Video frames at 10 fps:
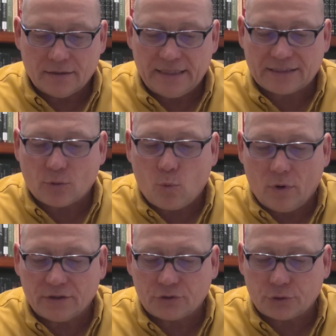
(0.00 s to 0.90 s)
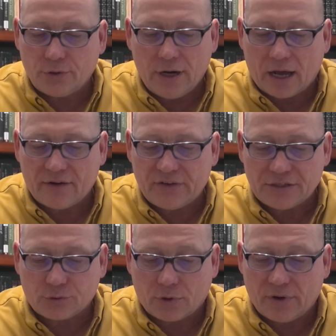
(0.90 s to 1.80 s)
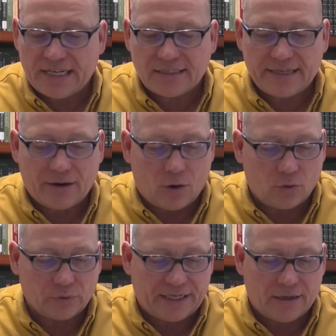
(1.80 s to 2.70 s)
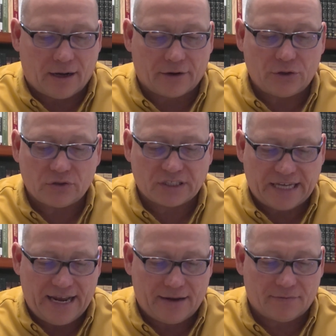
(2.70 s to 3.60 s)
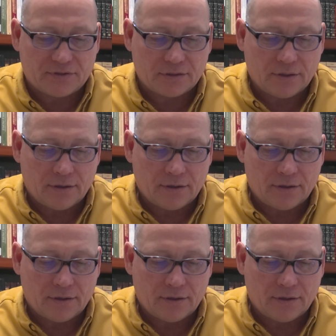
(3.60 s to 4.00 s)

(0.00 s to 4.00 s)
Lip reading: that the one true God of Israel is the only God who saves